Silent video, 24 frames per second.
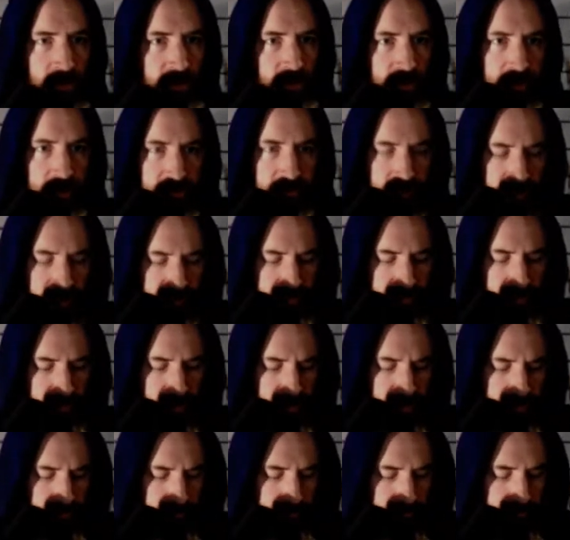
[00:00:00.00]
And that's about
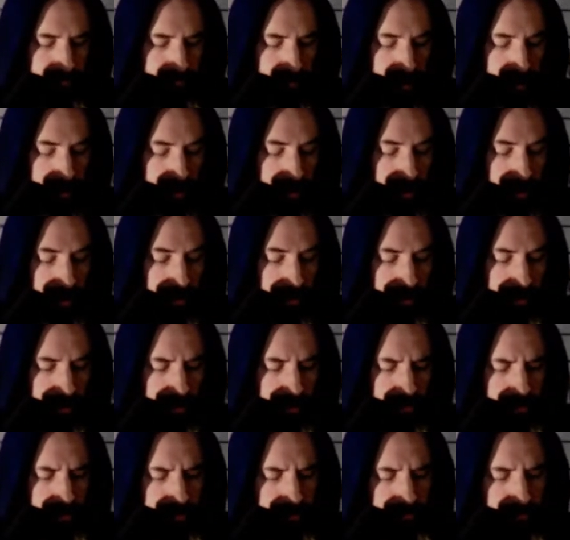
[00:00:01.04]
it.
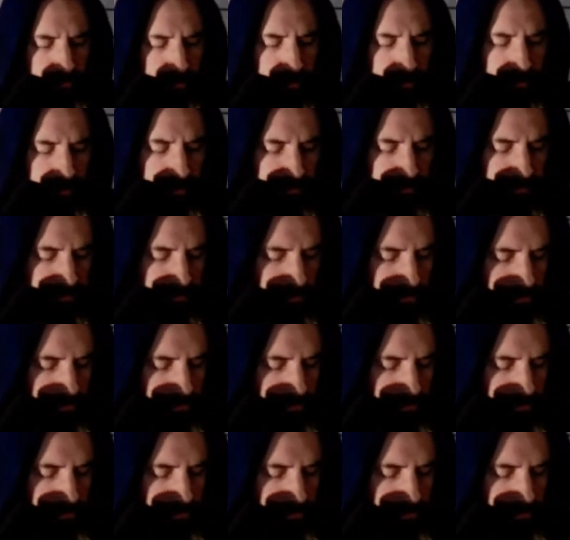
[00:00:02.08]
Let's go like this.